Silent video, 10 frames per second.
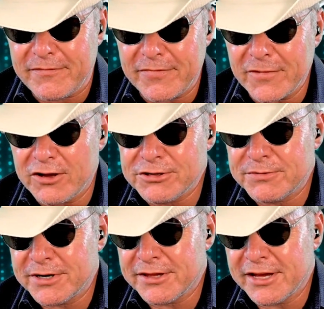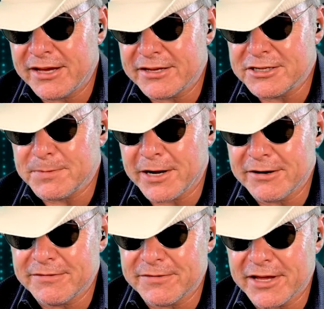Also want to thank
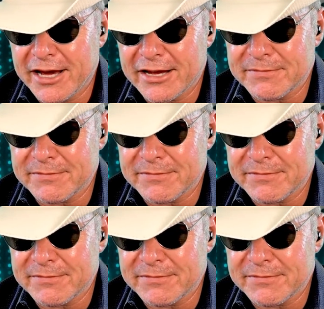Inspired for the hat and